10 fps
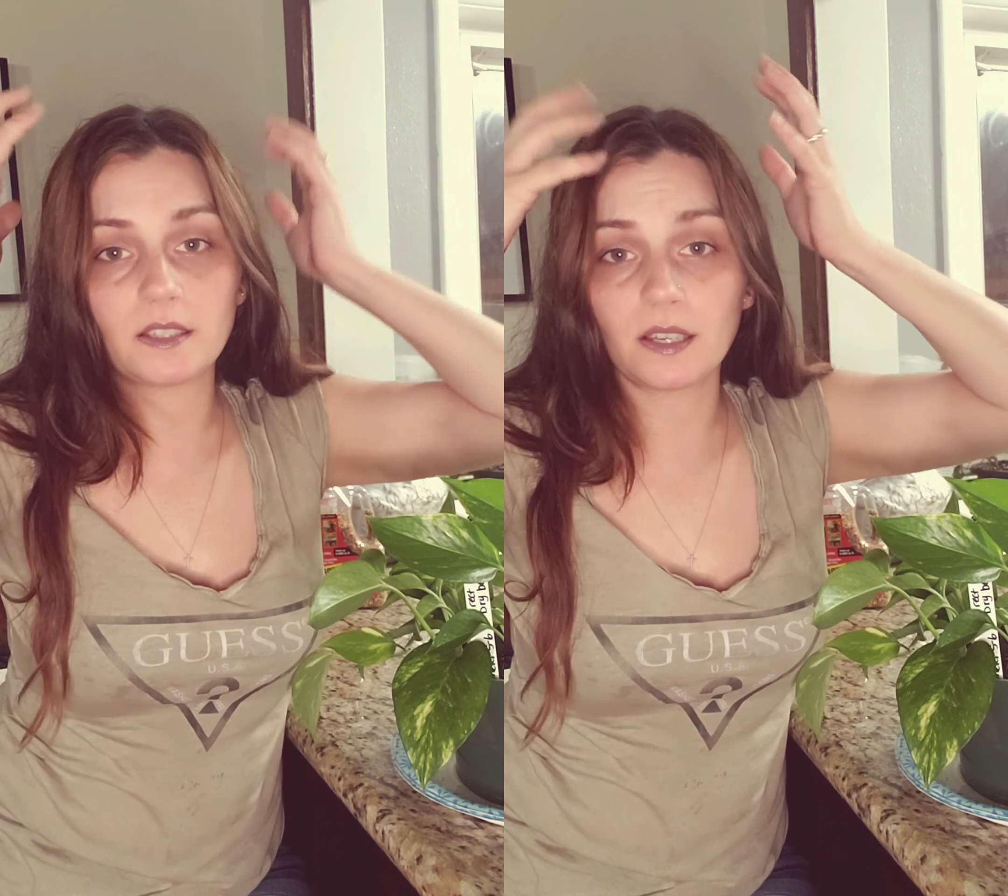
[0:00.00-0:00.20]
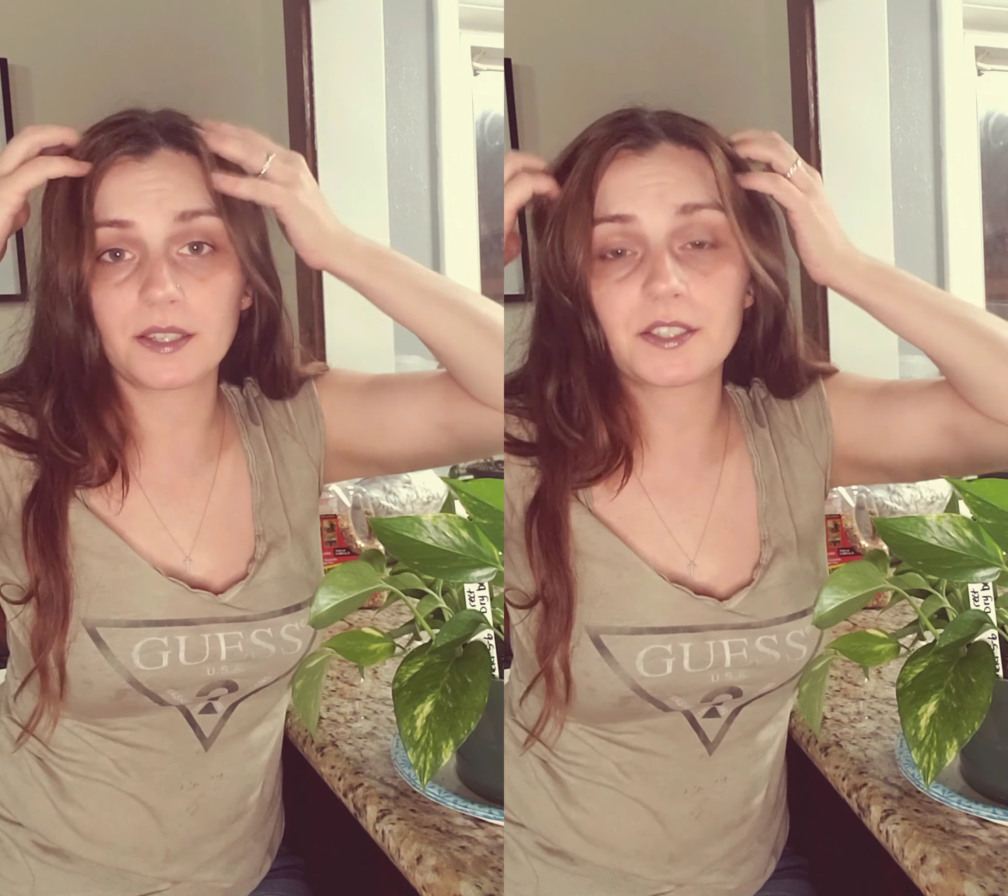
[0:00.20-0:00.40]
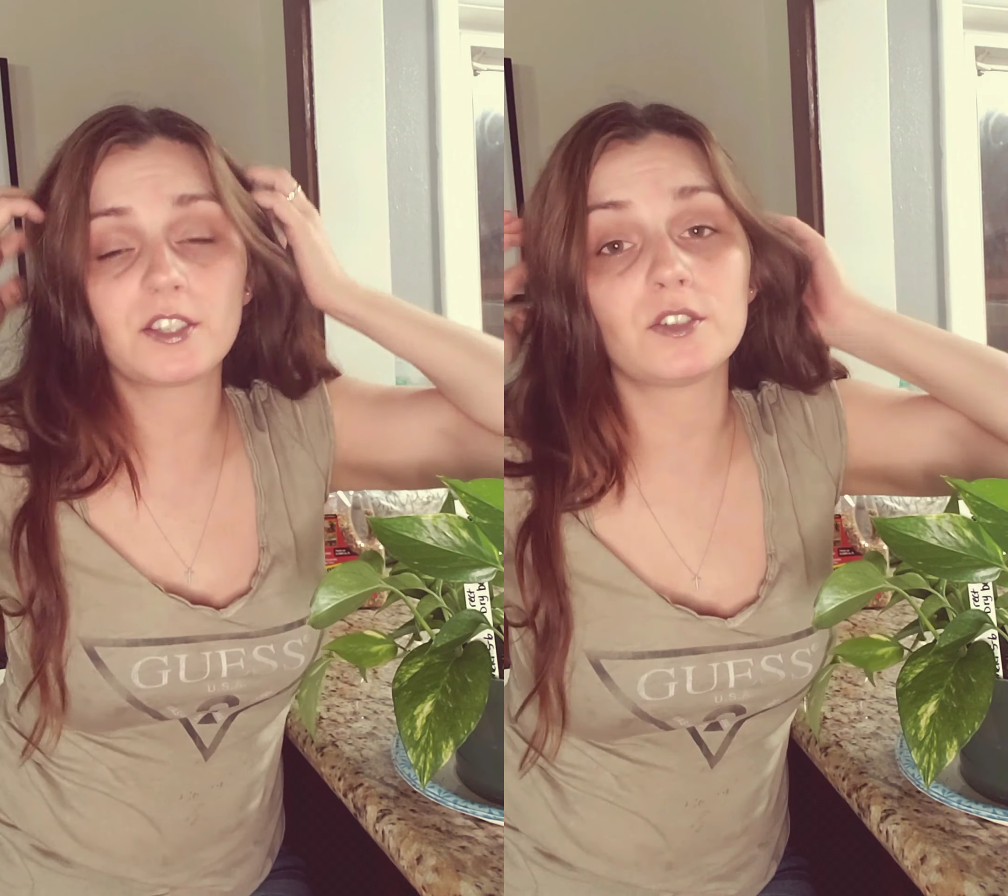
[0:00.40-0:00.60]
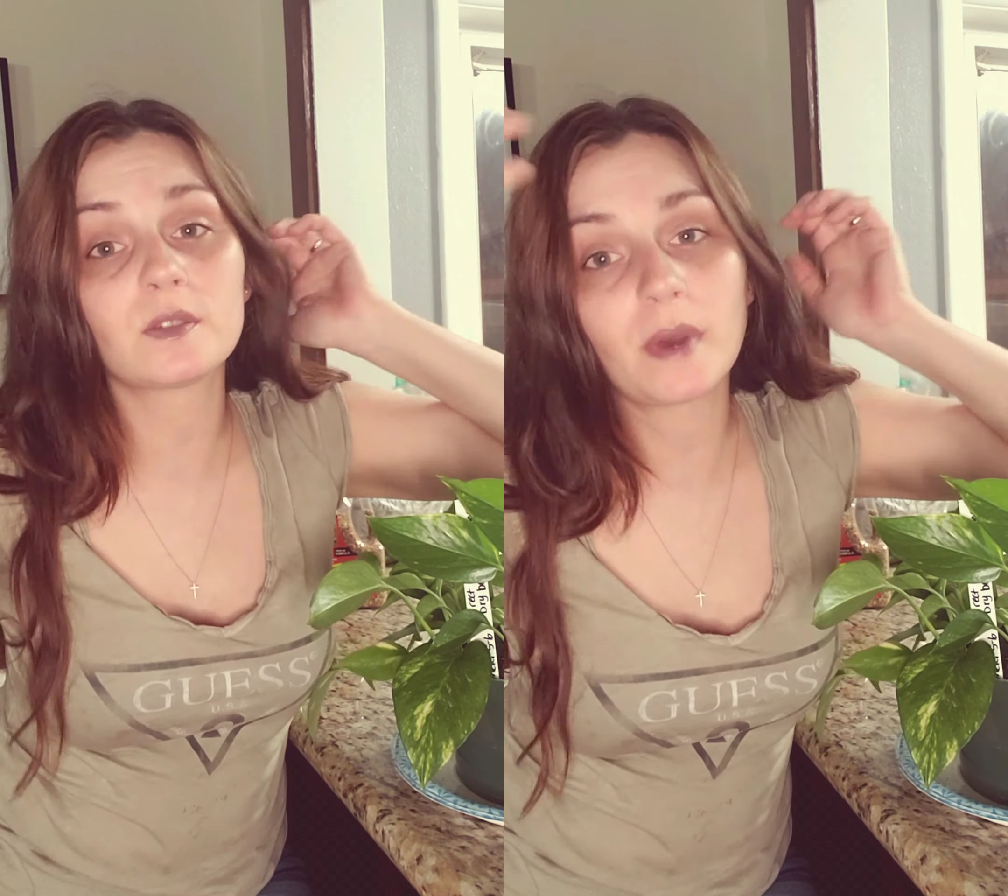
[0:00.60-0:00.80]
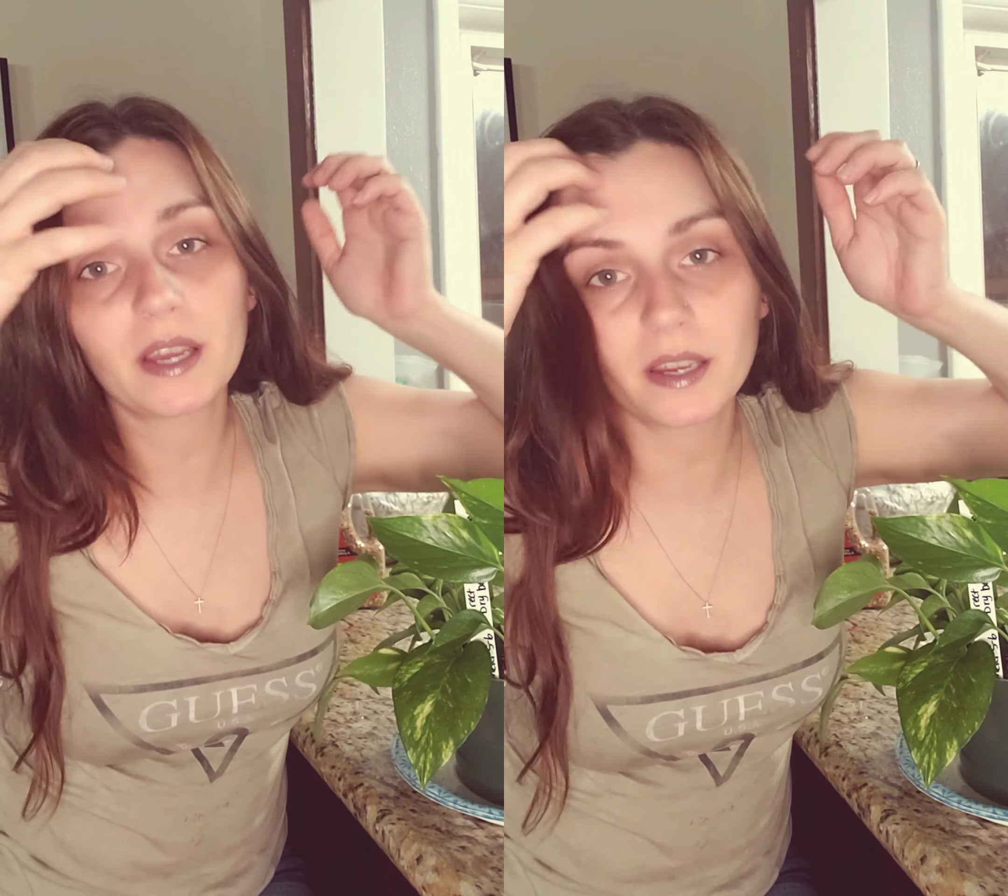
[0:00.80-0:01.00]
Excuse
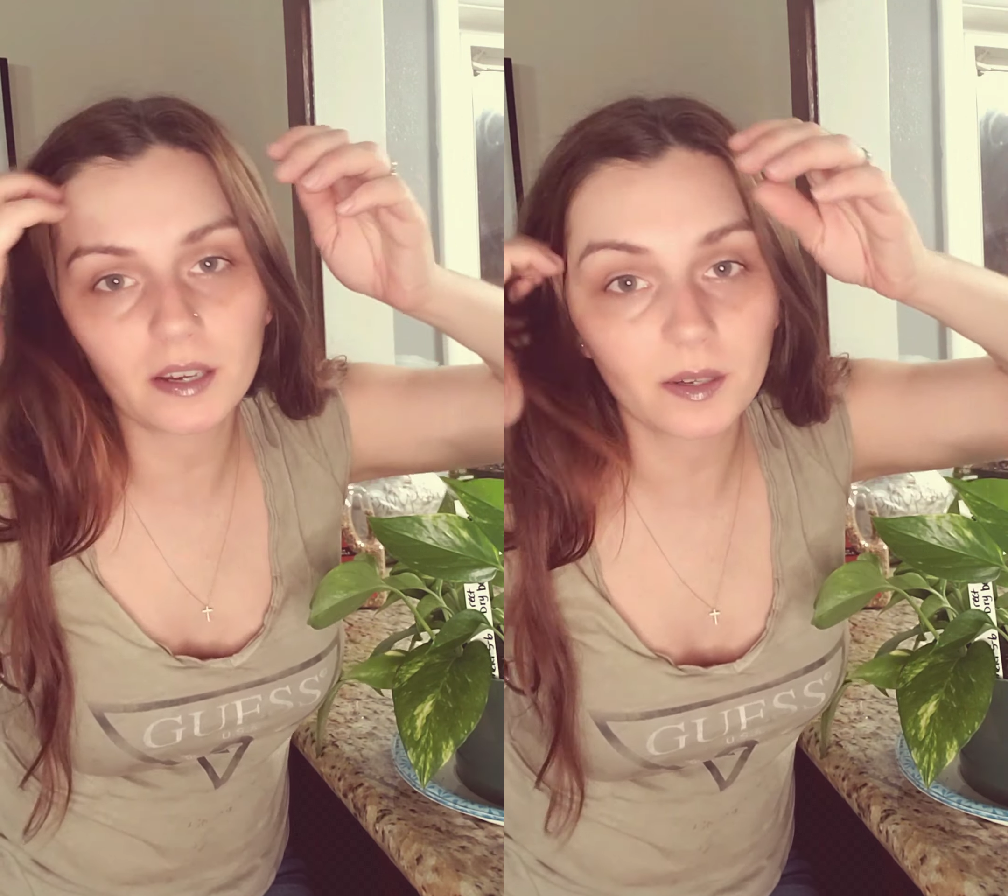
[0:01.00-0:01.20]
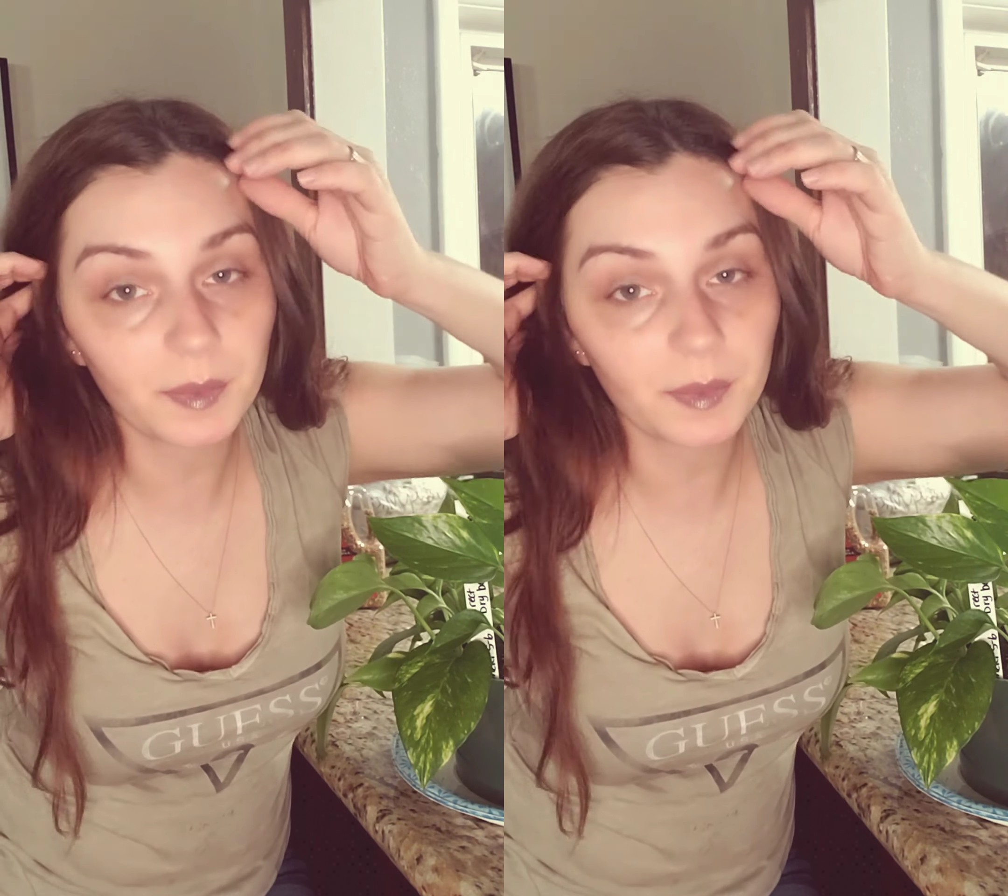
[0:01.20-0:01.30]
my hair